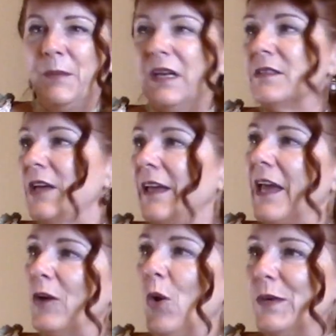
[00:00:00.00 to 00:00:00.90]
because
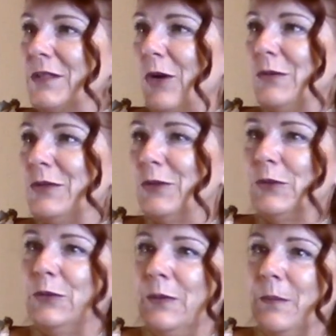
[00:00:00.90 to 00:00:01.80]
I can't always go
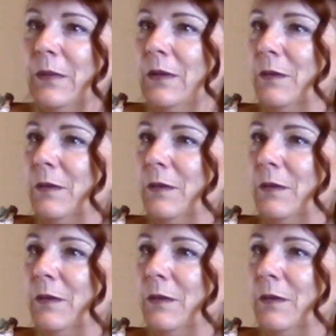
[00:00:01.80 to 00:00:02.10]
to